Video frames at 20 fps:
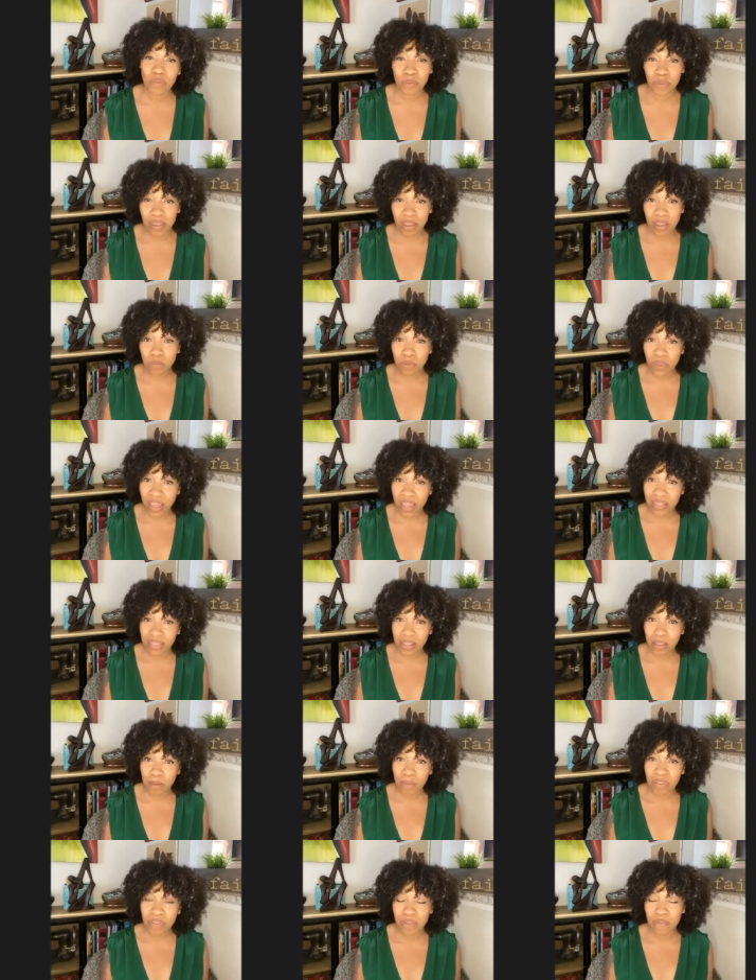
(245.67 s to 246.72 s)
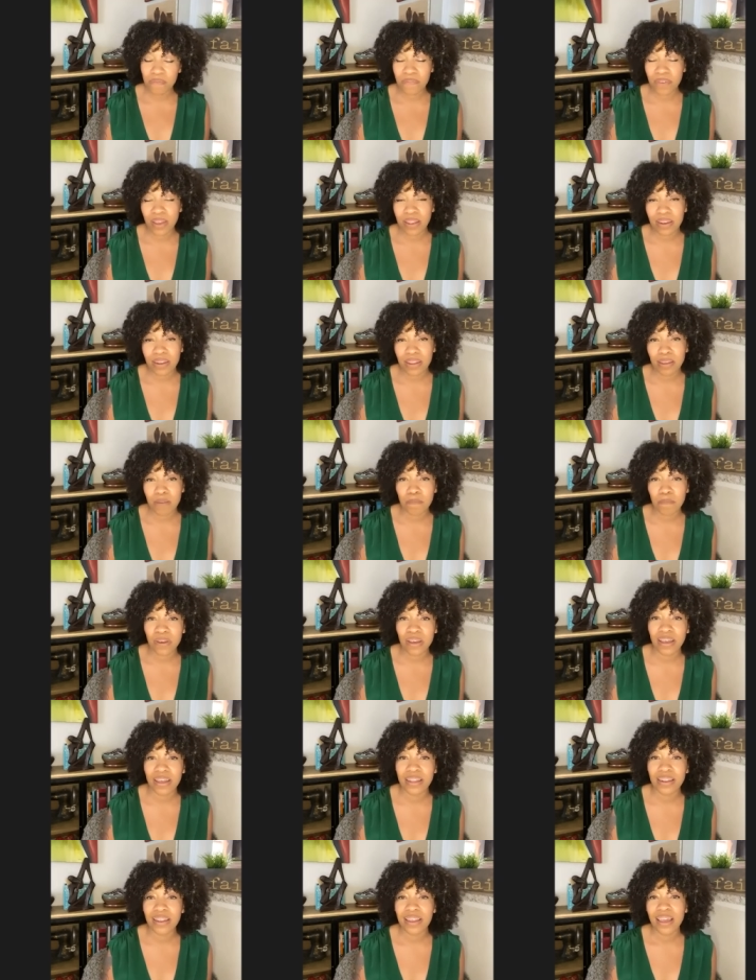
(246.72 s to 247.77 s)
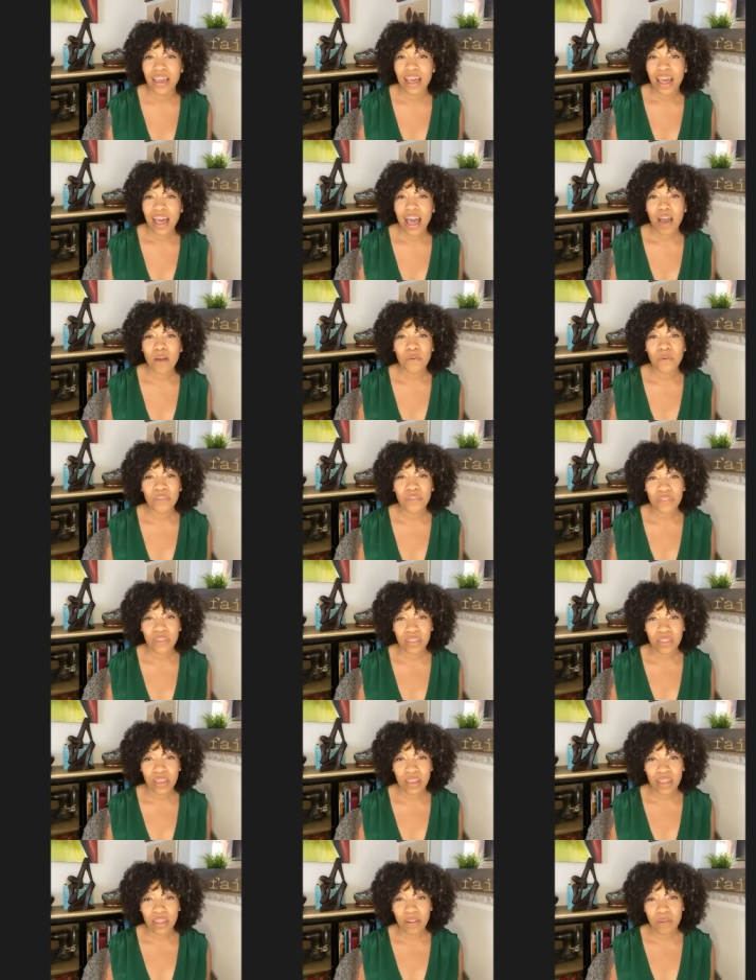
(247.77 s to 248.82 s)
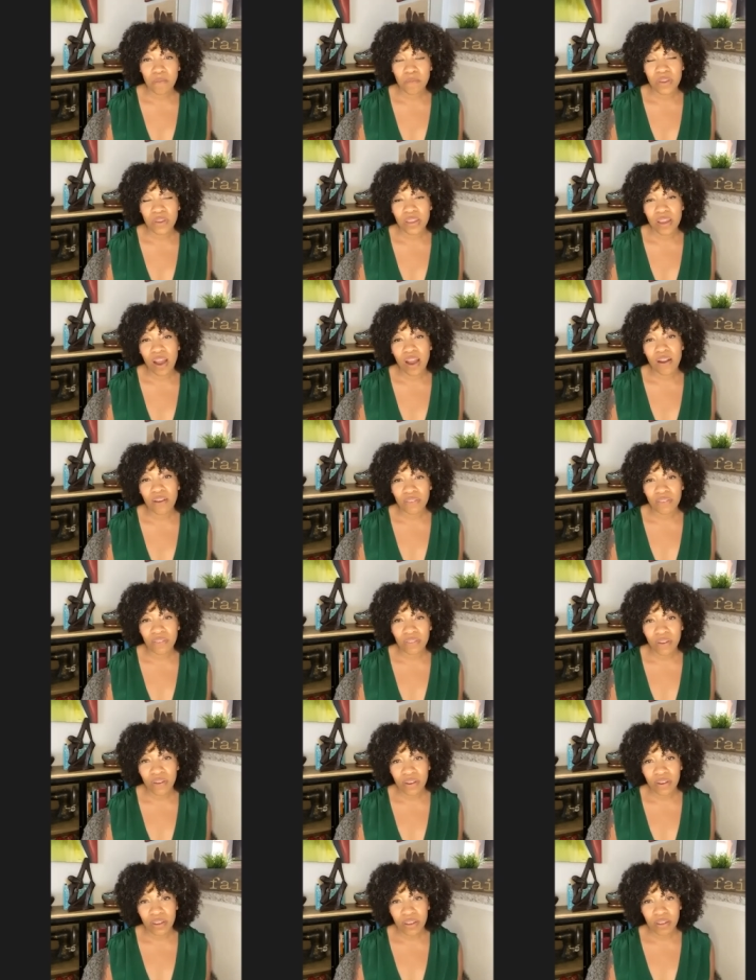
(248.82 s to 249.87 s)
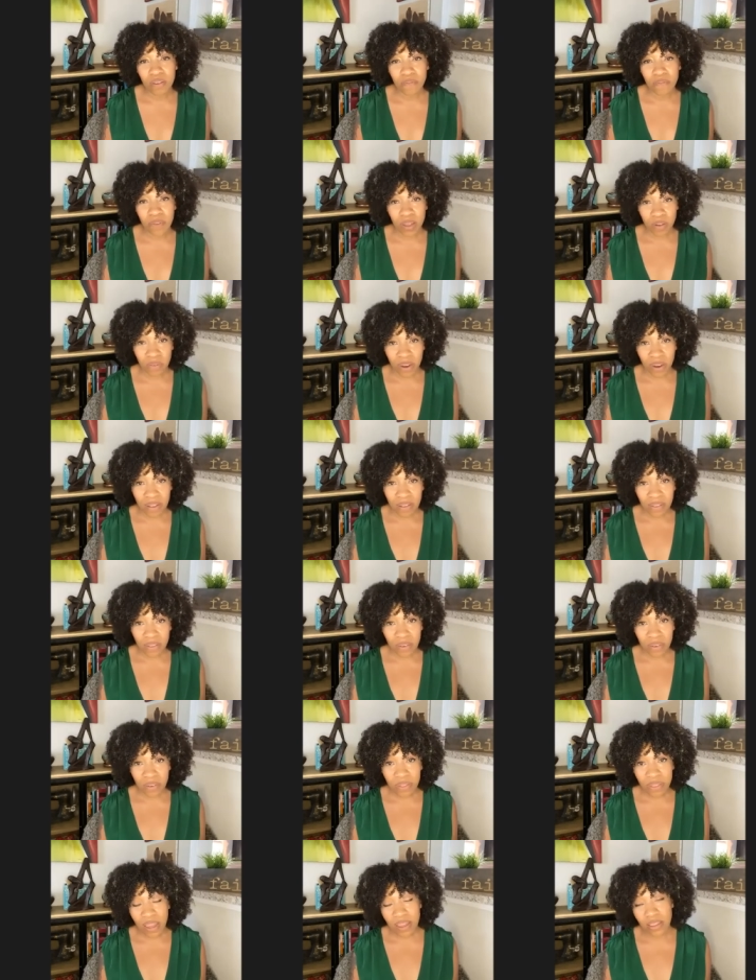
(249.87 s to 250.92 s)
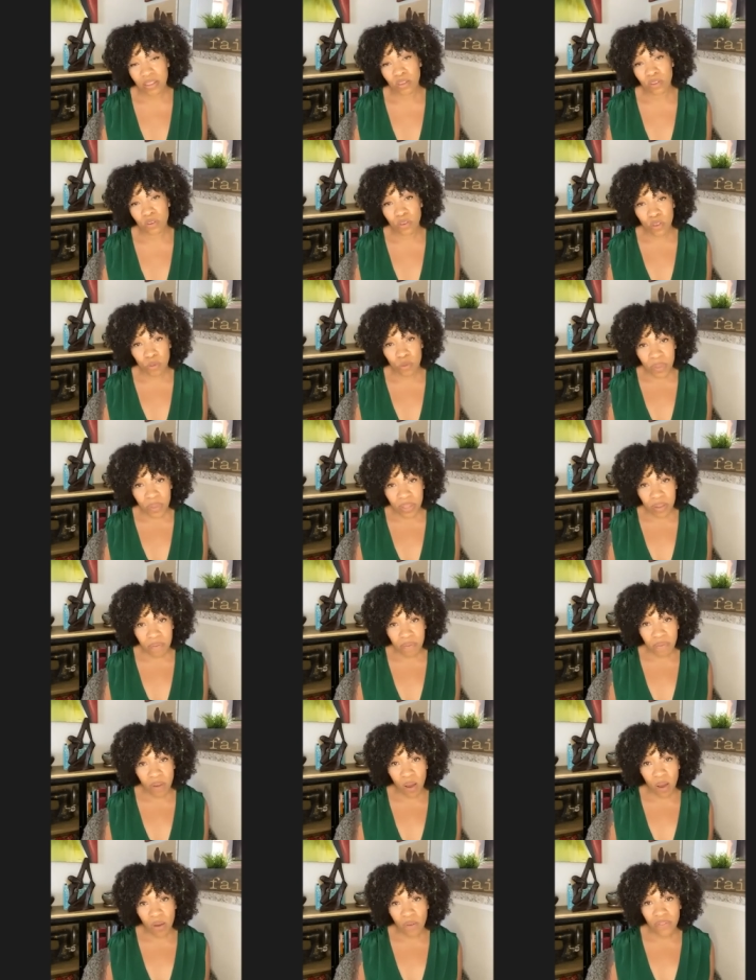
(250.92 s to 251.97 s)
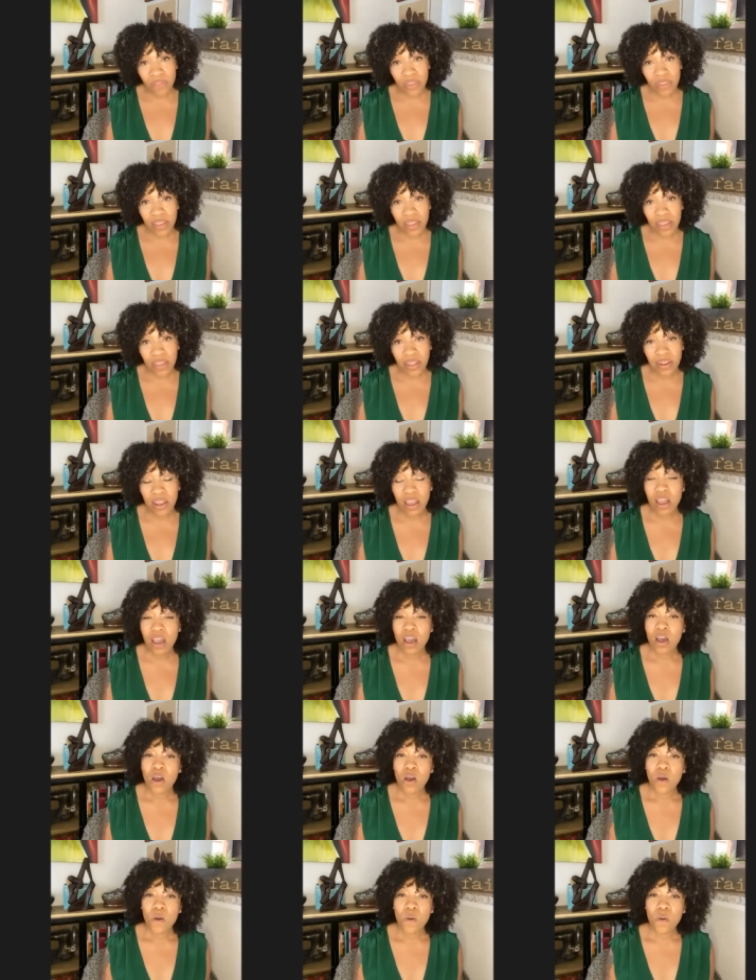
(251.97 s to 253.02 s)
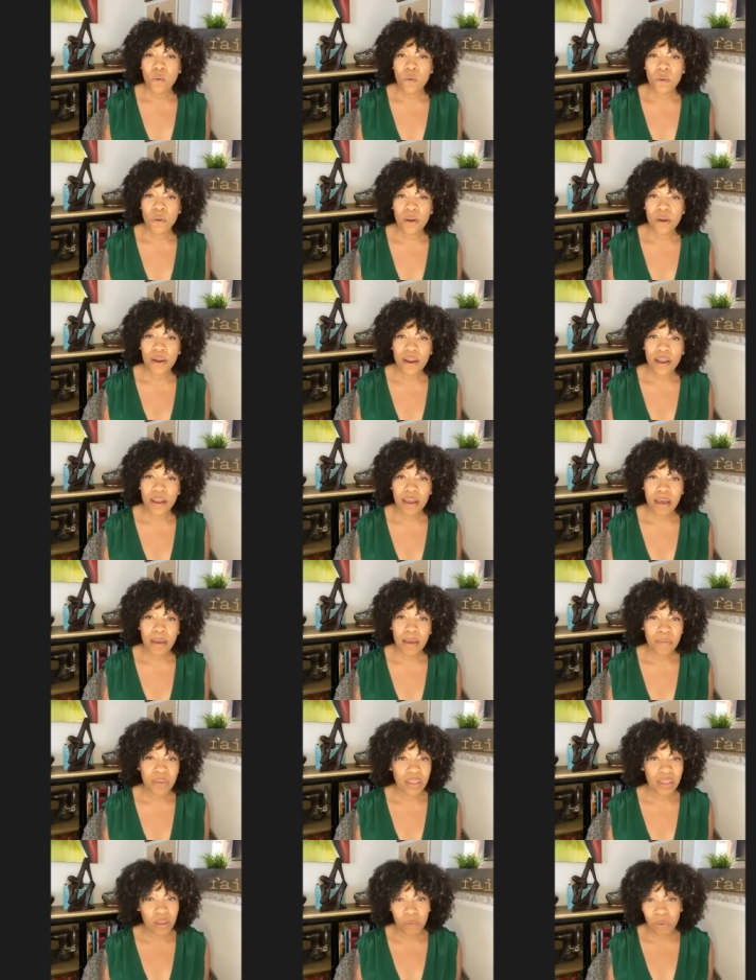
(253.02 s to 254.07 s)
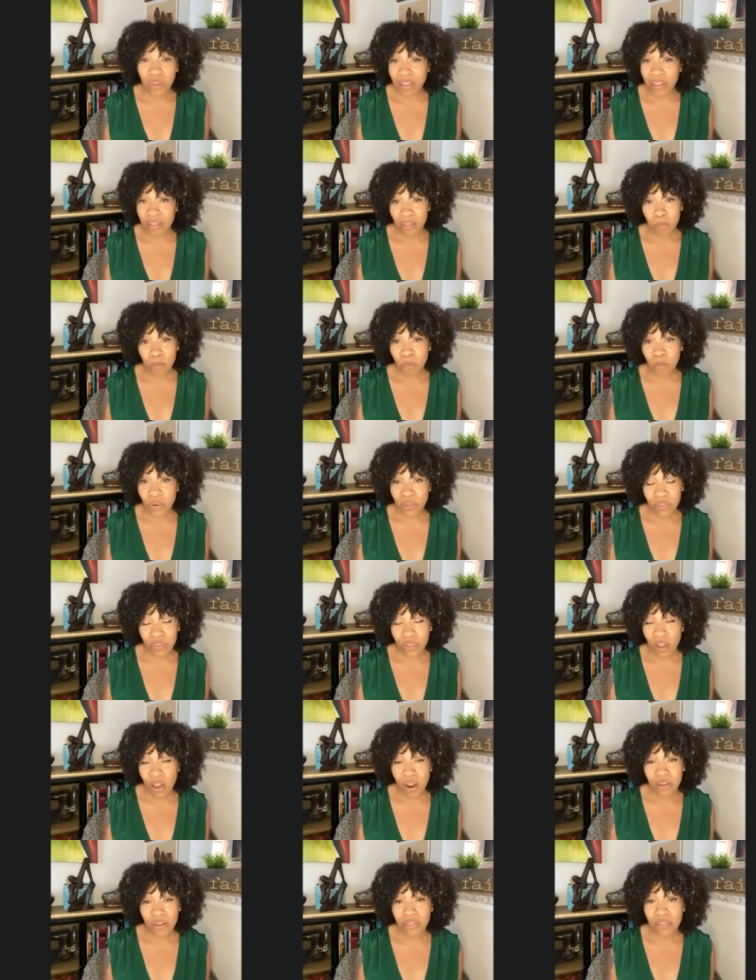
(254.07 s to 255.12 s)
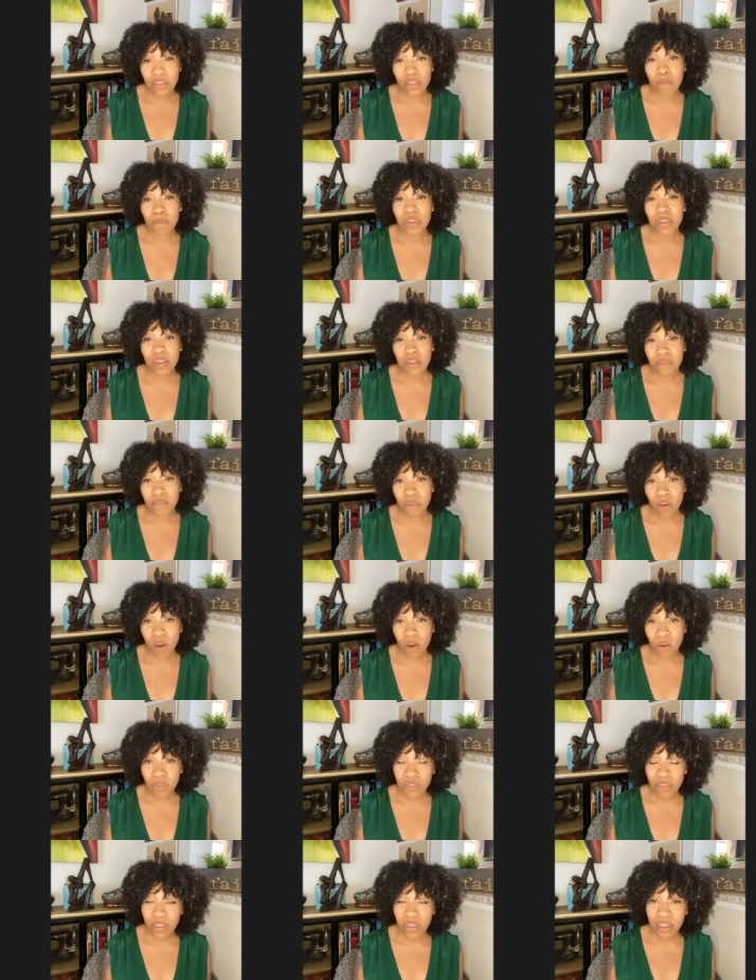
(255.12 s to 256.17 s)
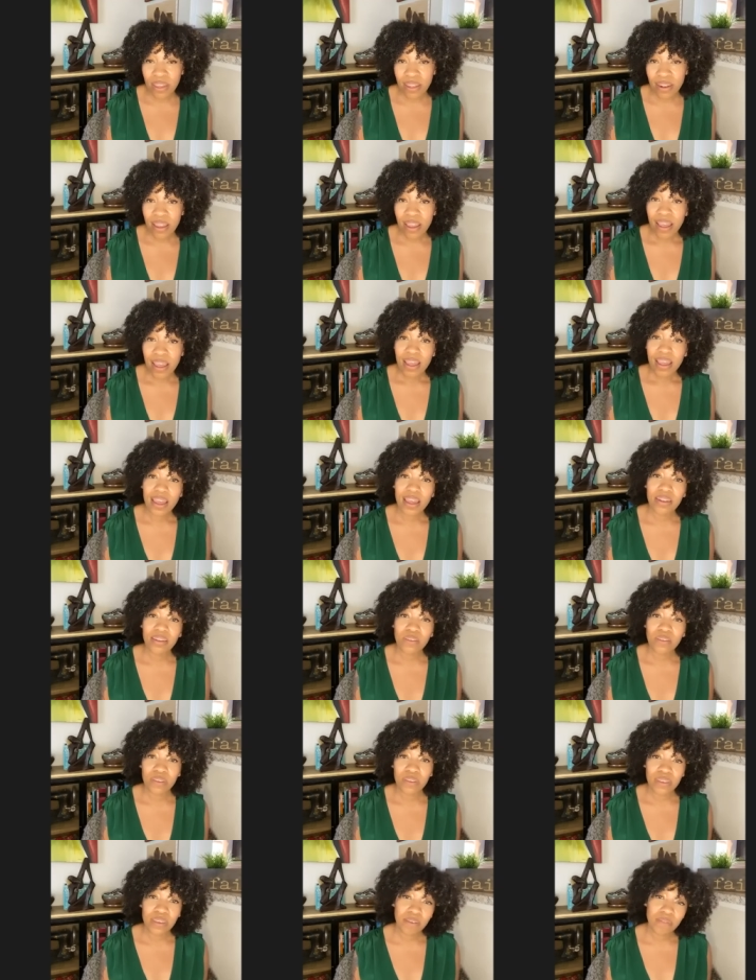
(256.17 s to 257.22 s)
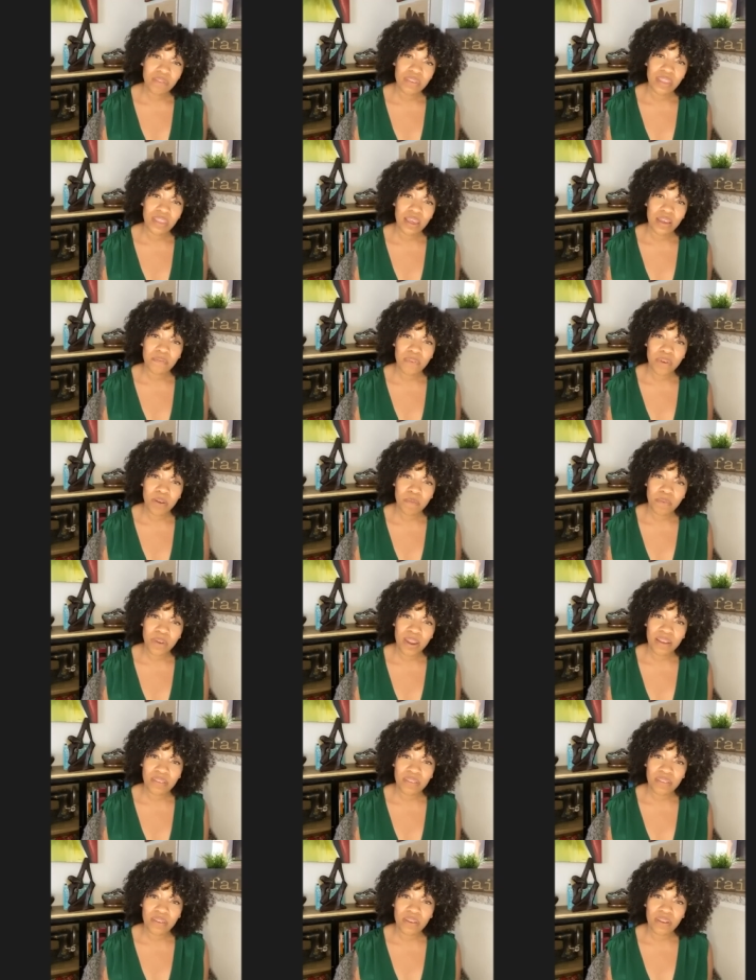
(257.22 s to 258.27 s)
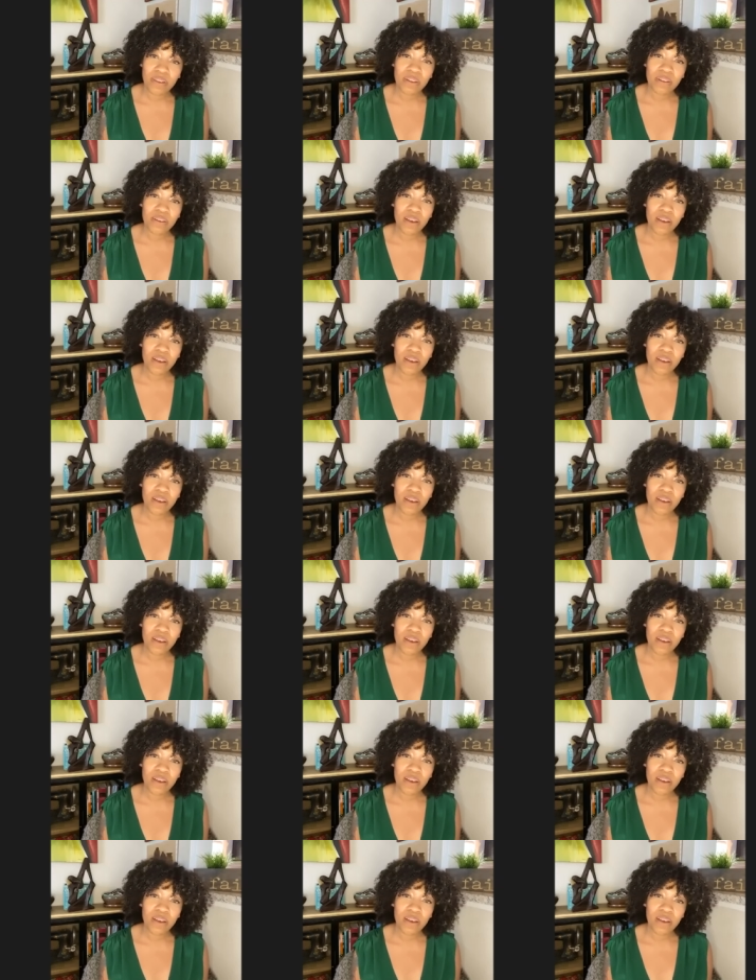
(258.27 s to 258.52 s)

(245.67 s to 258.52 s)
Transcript: because we had limited funding, but I will say that we are starting a fundraiser that you can be involved in, or anyone that supports the arts can be involved in, and you can give to that fundraiser and it'll